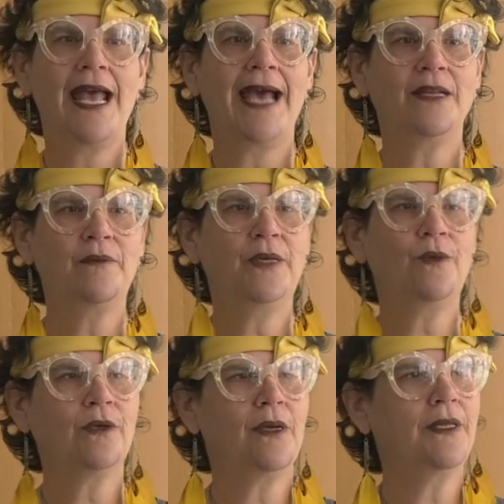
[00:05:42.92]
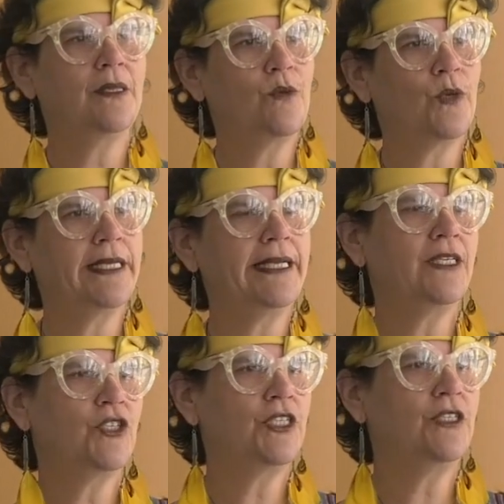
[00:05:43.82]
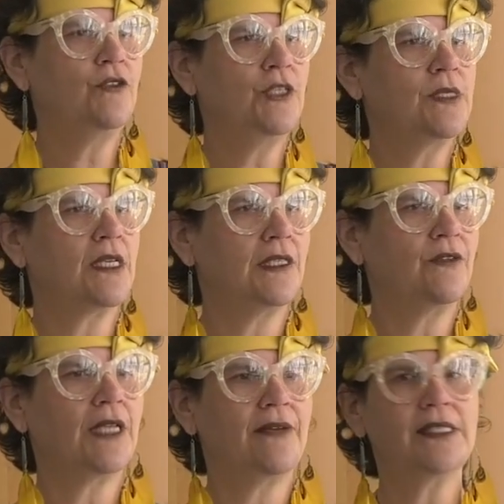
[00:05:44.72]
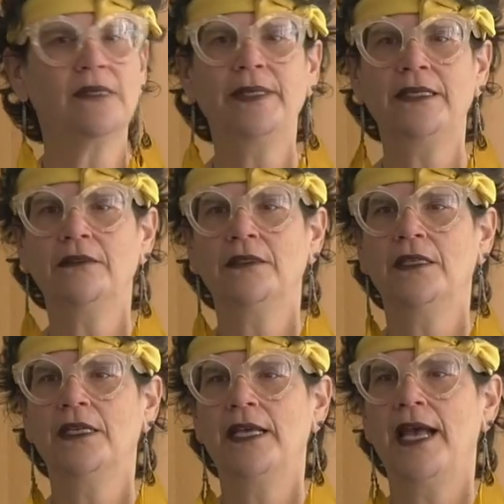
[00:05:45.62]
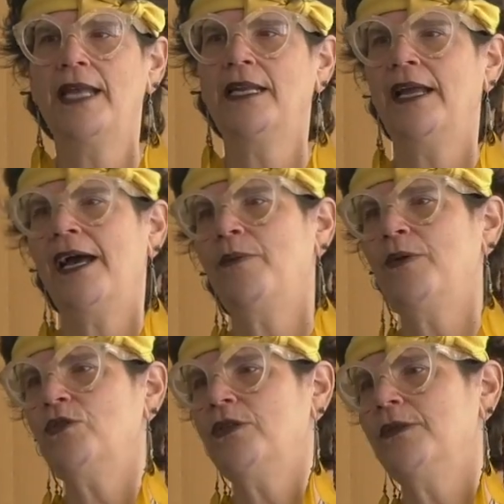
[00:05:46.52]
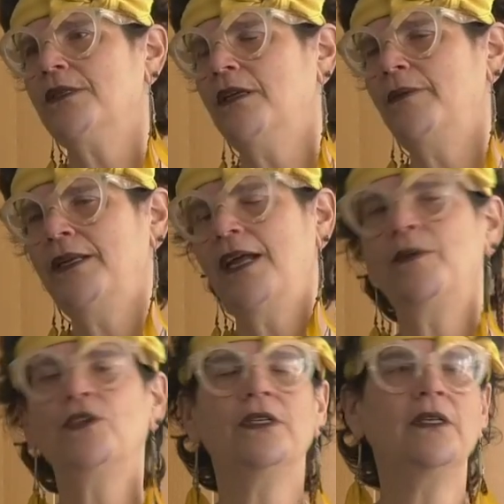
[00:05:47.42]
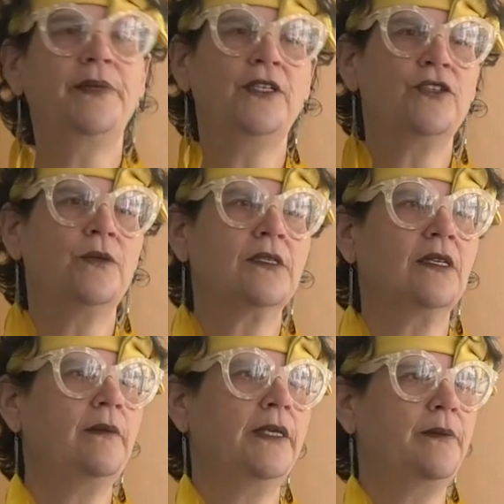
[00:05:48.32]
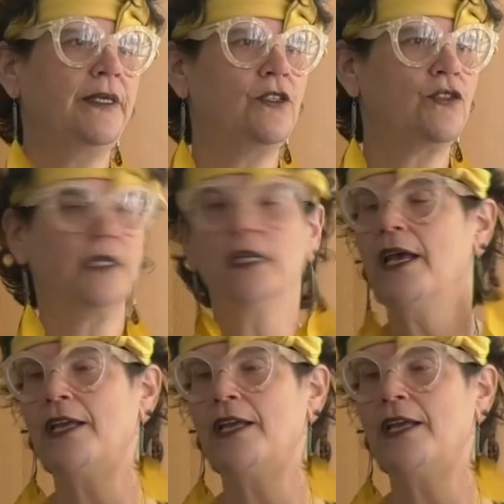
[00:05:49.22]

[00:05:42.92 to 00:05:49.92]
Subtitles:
And a bee woke up in the morning and she knew she was going to live her life as a bee. And an apple tree was going to be an apple tree, and a peach tree was going to be a peach tree.